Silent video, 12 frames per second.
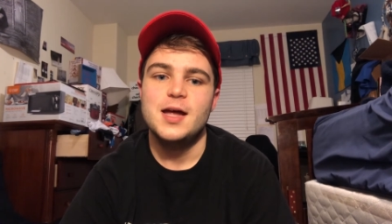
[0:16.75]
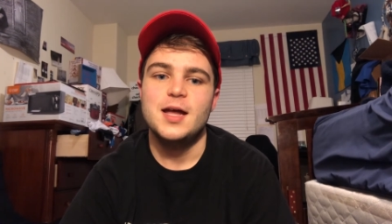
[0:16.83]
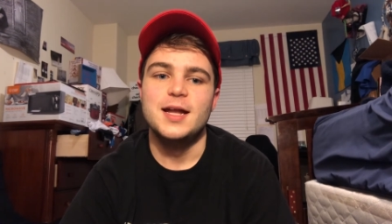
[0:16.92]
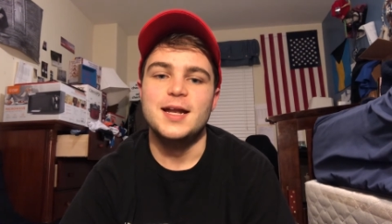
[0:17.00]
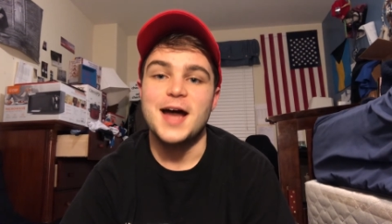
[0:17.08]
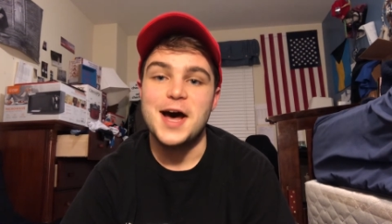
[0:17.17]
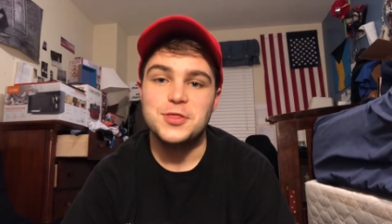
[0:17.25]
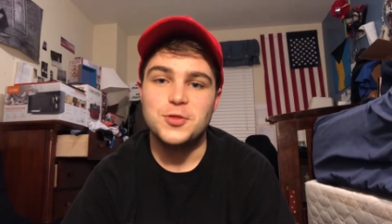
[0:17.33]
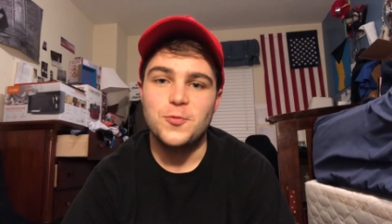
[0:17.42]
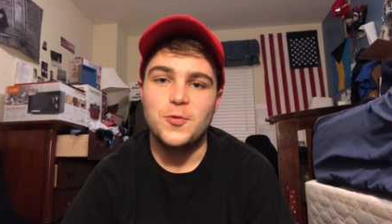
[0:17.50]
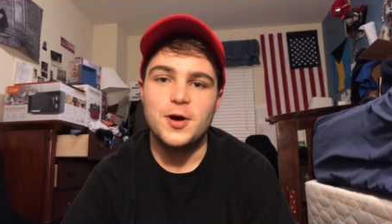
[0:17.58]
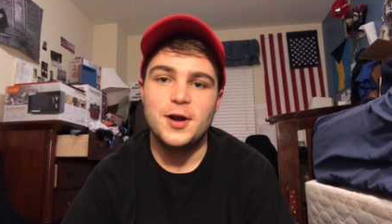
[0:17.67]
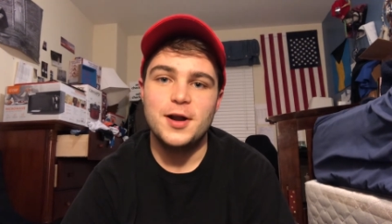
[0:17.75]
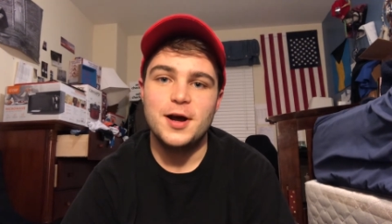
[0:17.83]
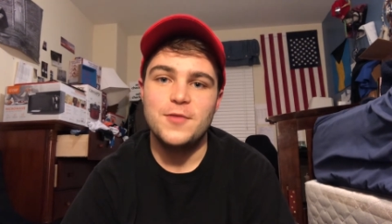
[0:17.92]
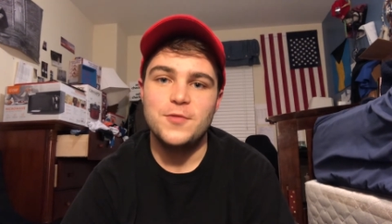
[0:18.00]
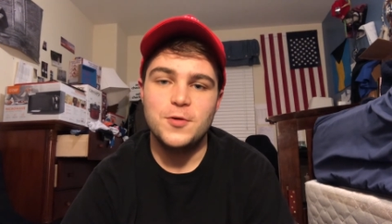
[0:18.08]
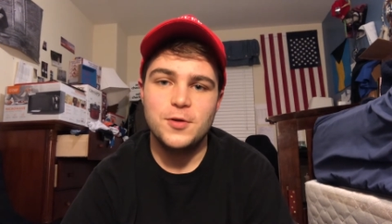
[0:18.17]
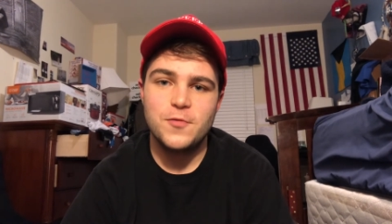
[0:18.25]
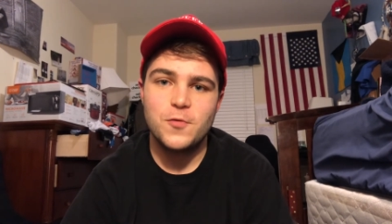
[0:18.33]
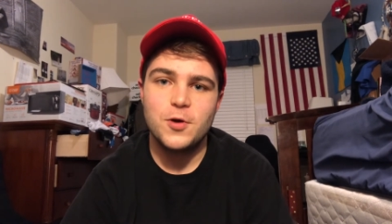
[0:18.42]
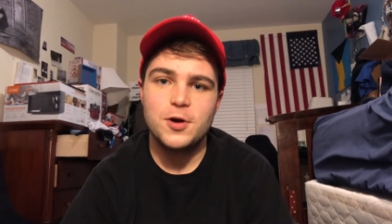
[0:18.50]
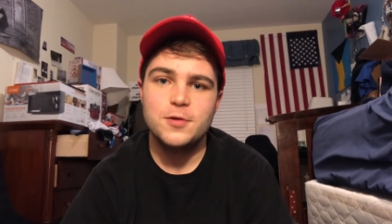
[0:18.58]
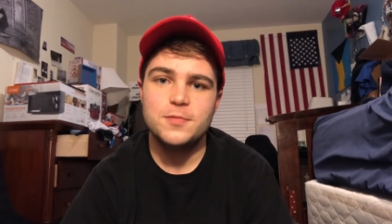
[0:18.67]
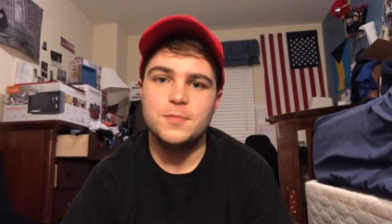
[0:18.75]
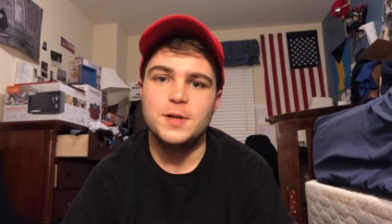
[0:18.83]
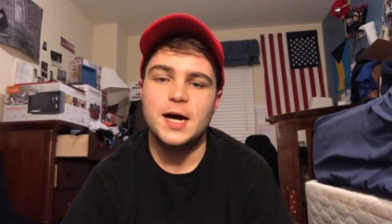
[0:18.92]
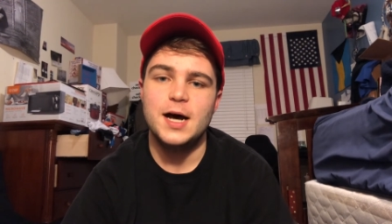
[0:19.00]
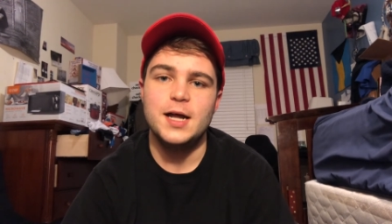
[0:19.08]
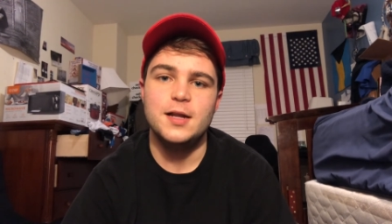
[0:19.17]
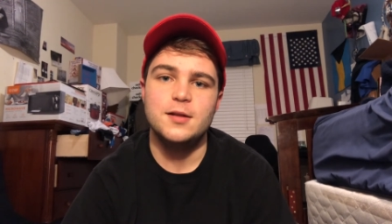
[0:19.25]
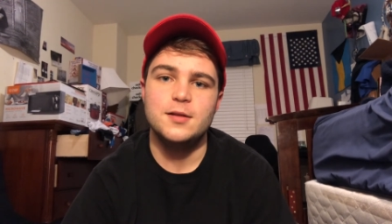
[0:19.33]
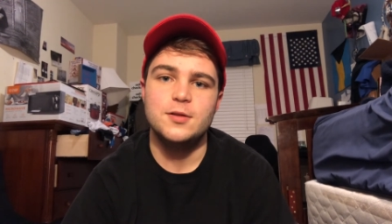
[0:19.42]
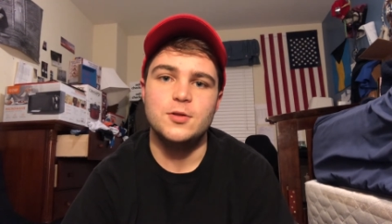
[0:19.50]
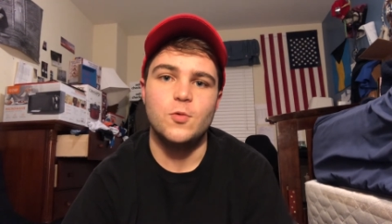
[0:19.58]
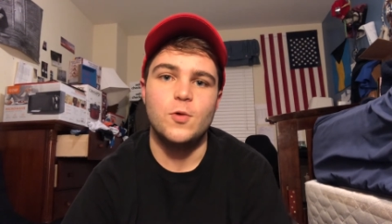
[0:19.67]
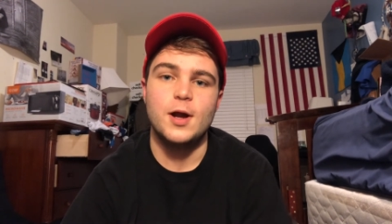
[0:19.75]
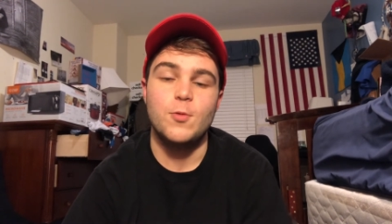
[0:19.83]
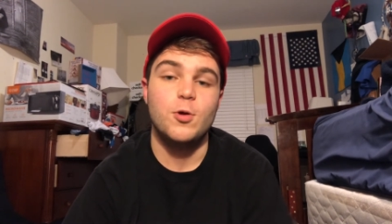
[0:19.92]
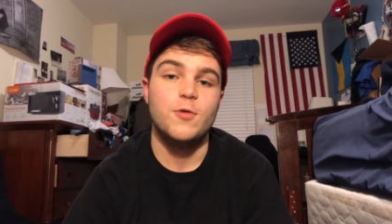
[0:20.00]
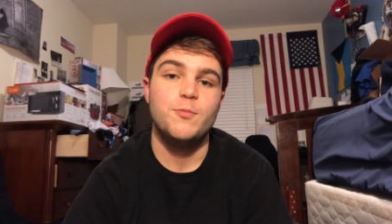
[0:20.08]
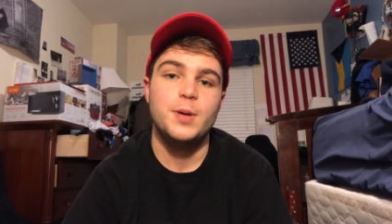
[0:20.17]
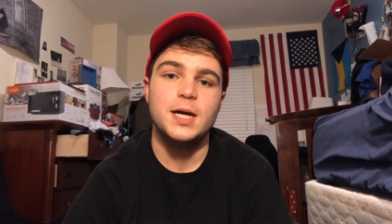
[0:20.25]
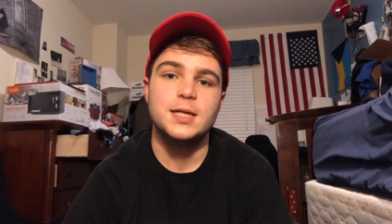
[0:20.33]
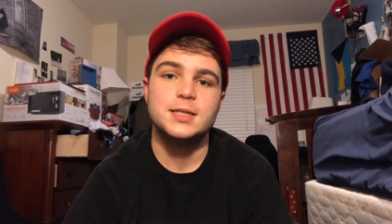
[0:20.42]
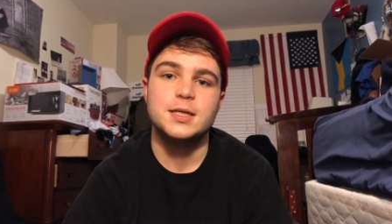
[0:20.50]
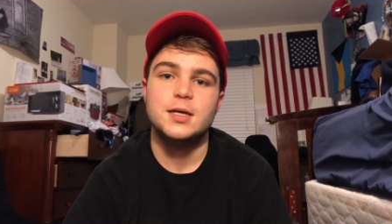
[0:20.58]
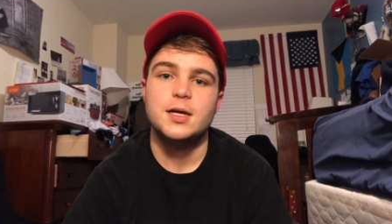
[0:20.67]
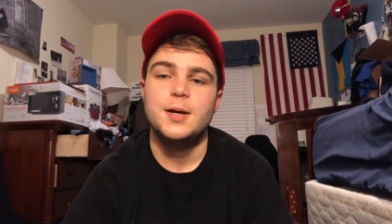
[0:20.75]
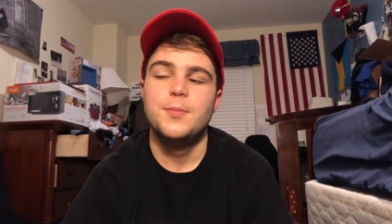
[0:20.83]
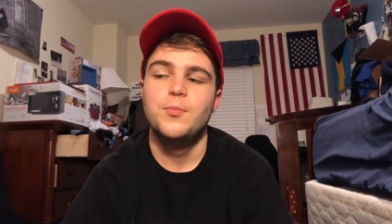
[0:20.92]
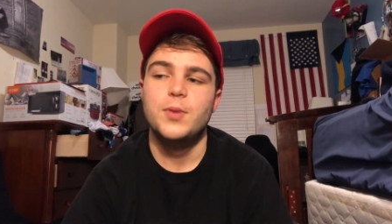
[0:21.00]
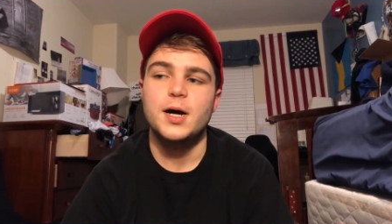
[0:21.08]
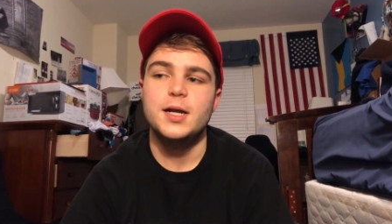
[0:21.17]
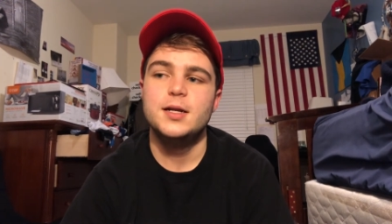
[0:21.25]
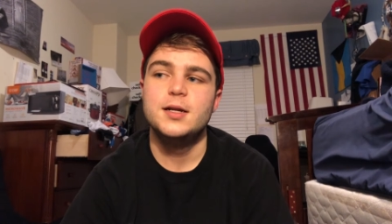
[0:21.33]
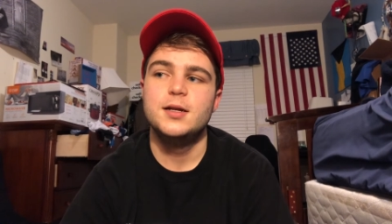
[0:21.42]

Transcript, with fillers: not the one I voted for, not the one I would have picked, but